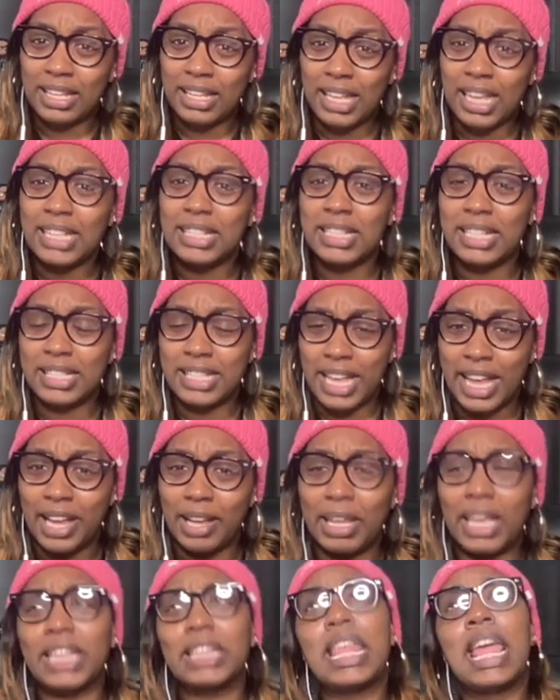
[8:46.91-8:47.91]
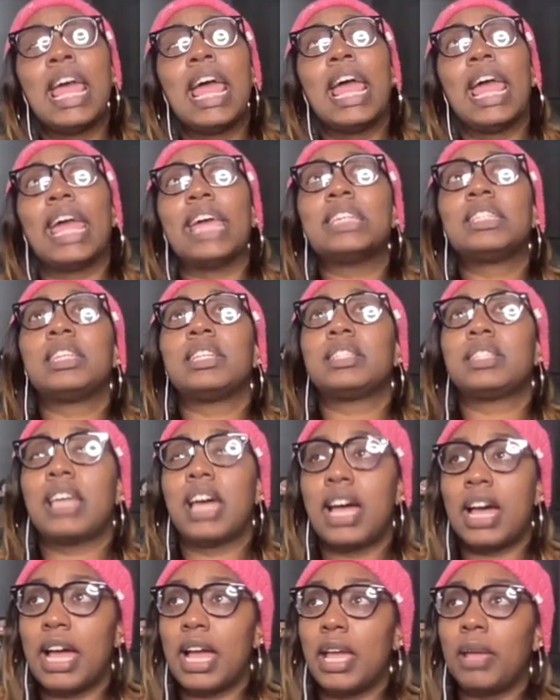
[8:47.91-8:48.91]
Is it time it is it
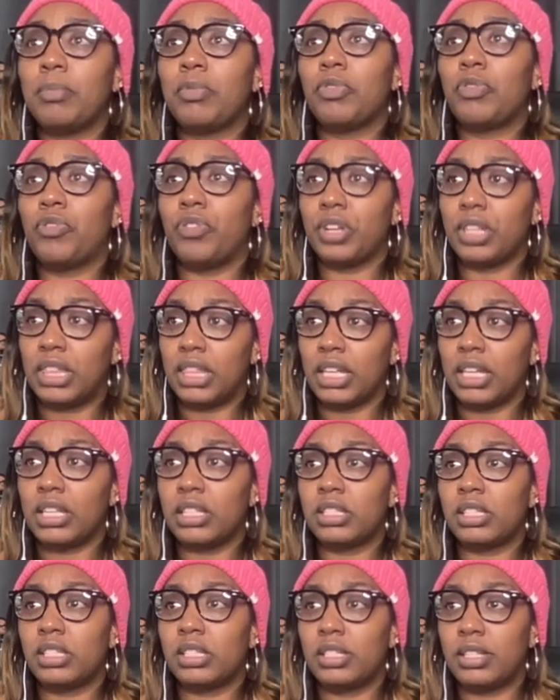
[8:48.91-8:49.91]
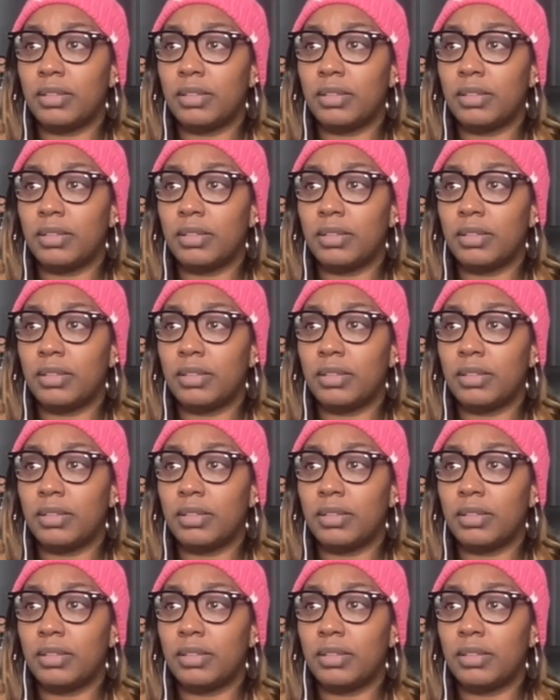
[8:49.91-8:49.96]
time for this